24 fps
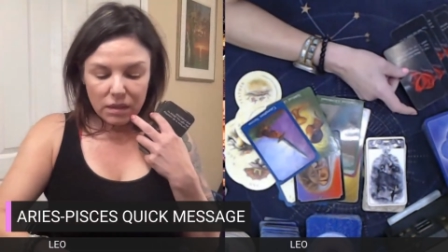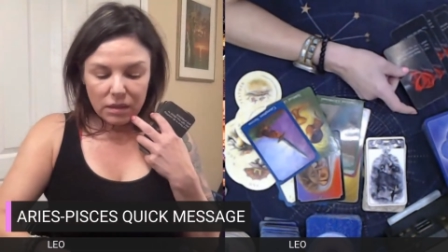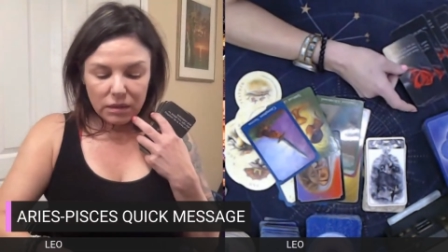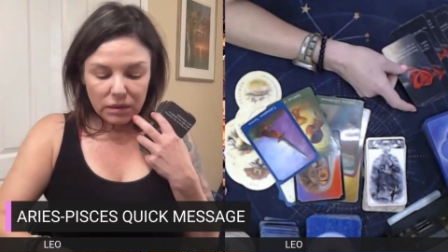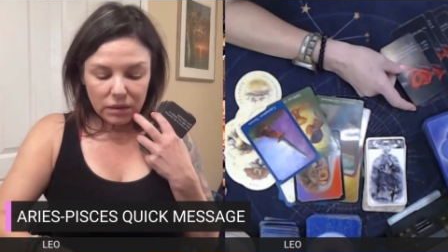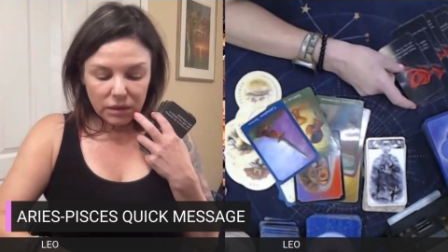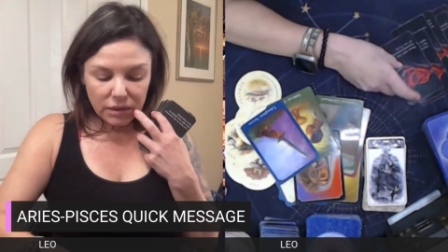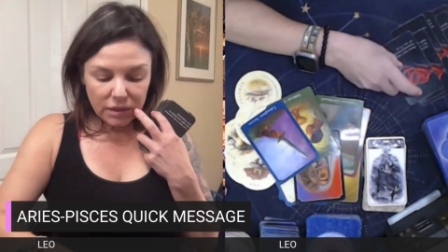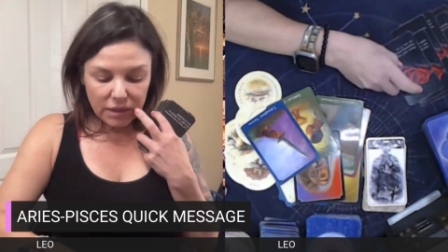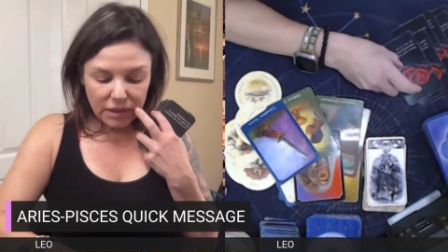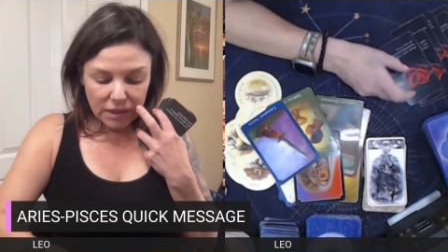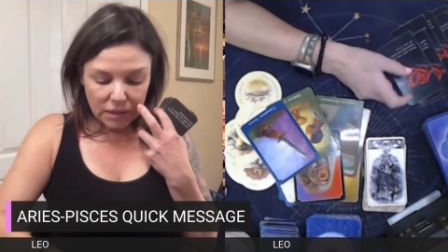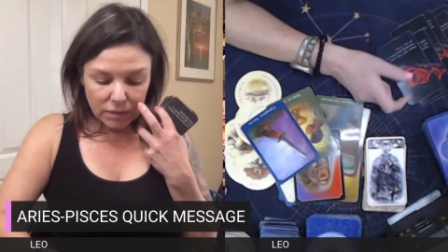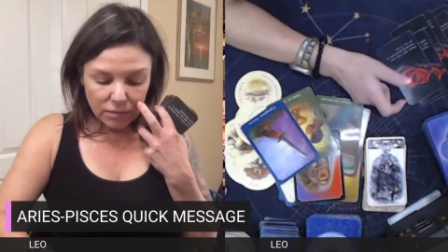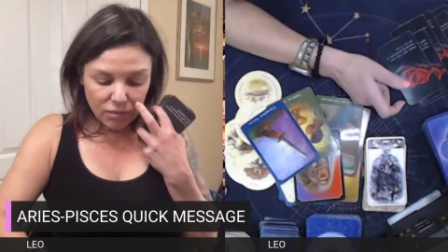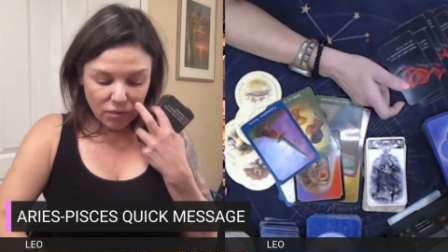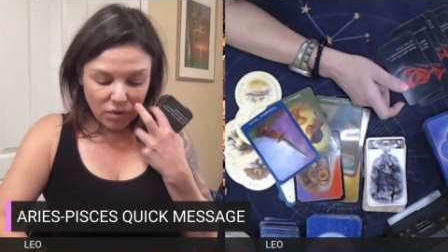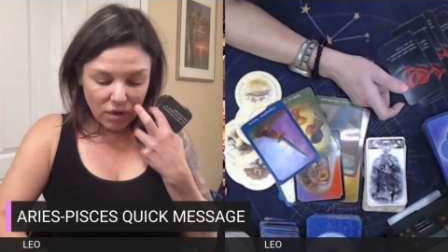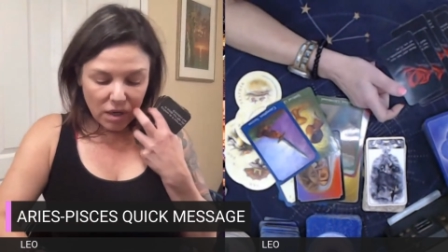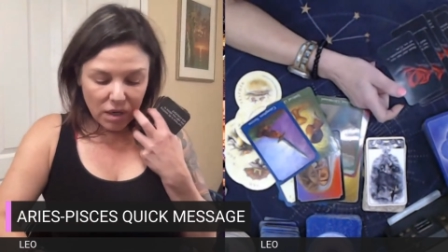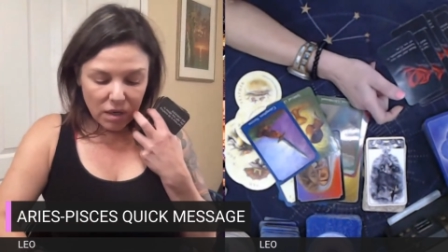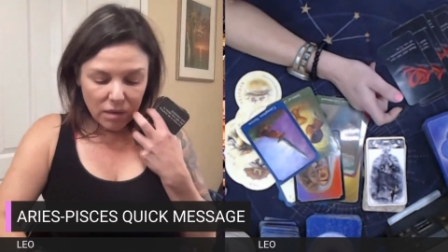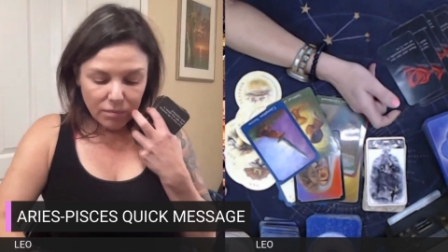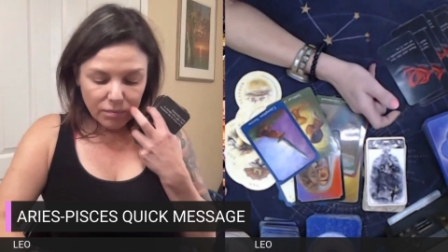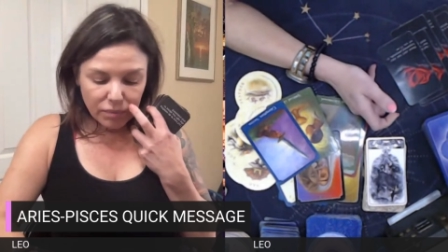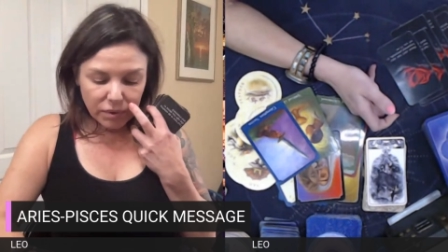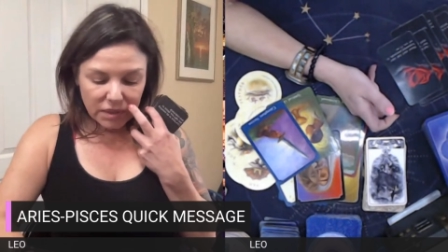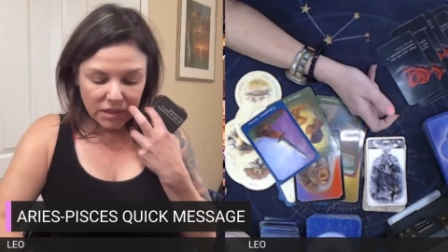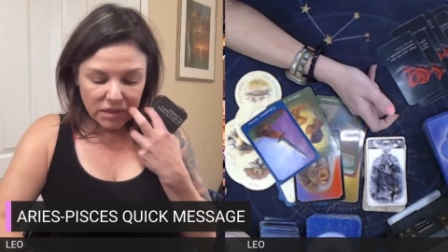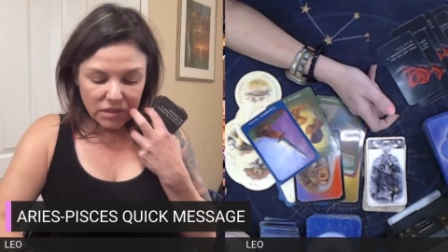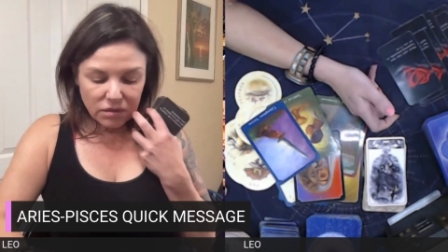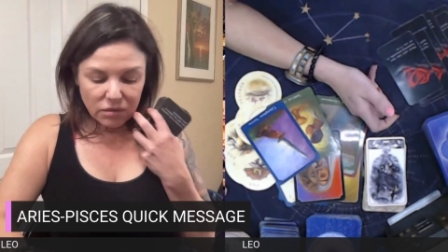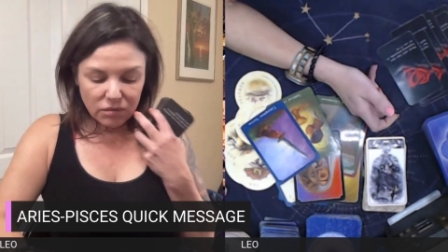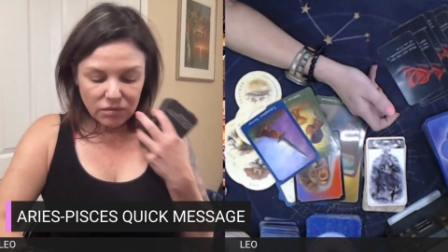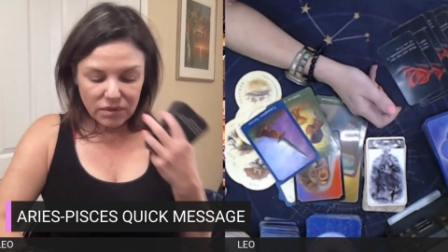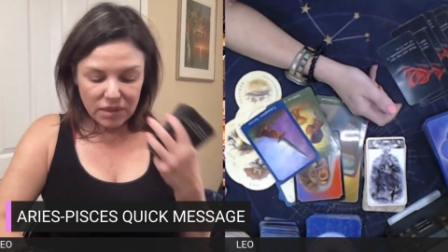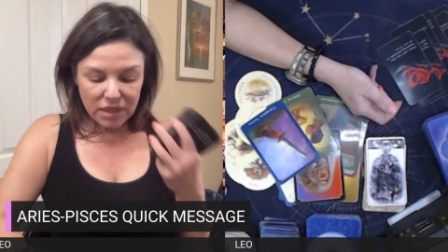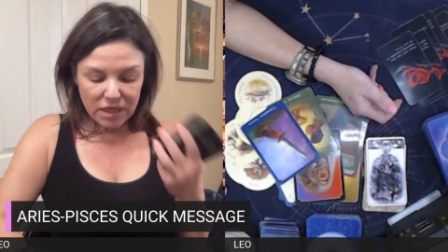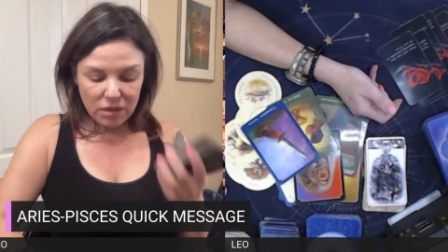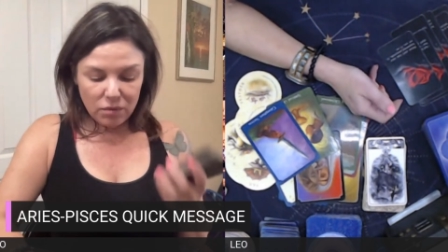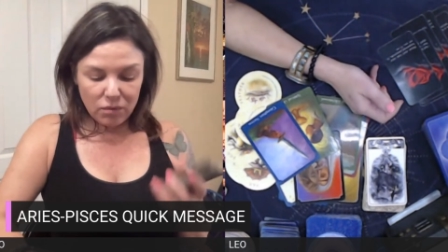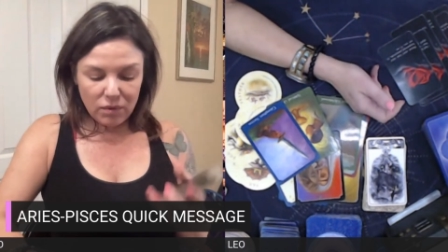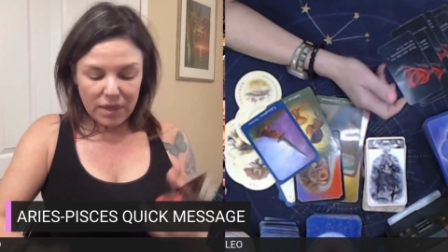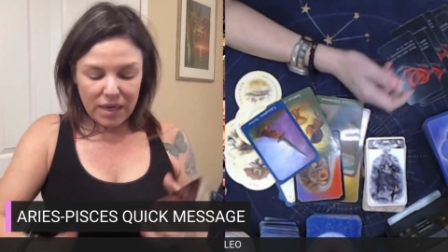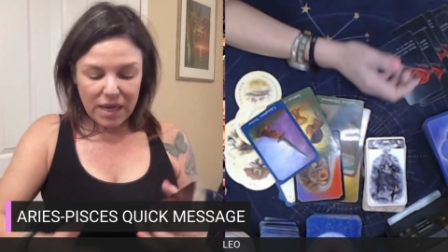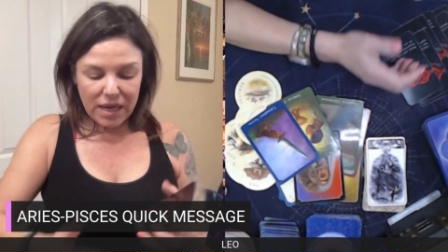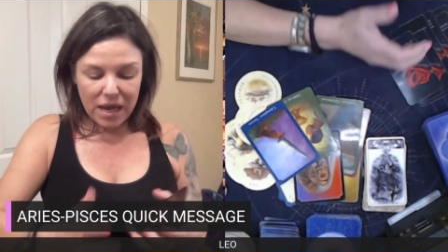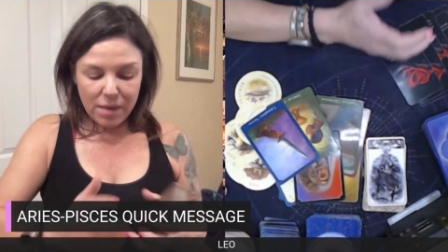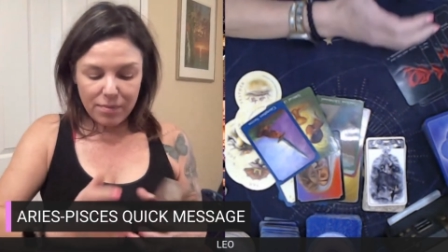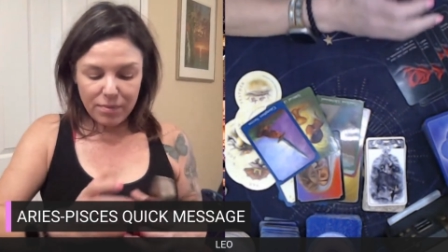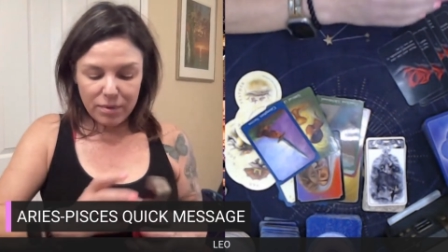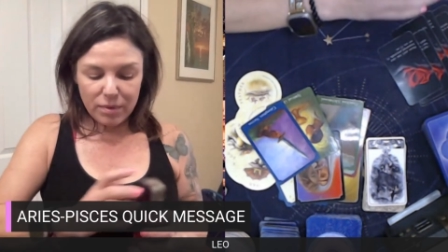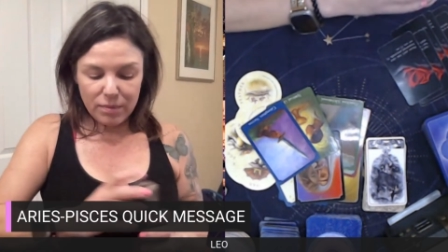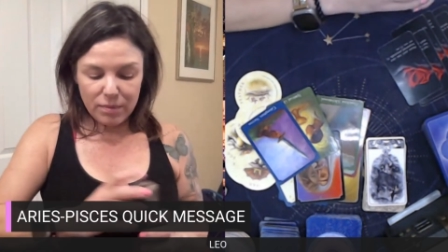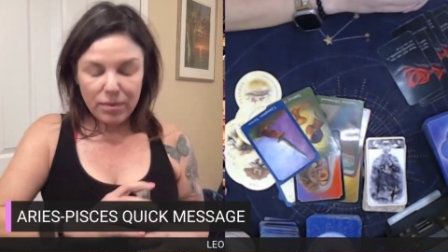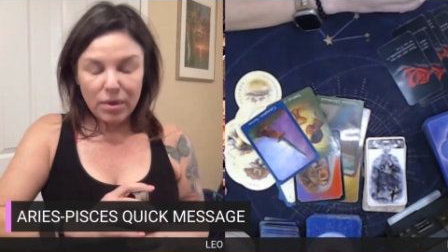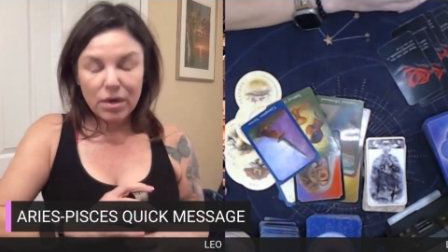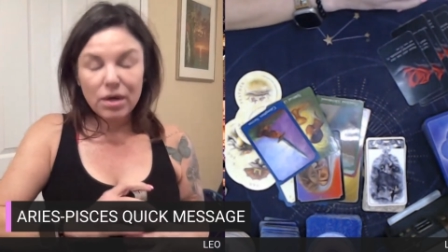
Libra, please don't take what happened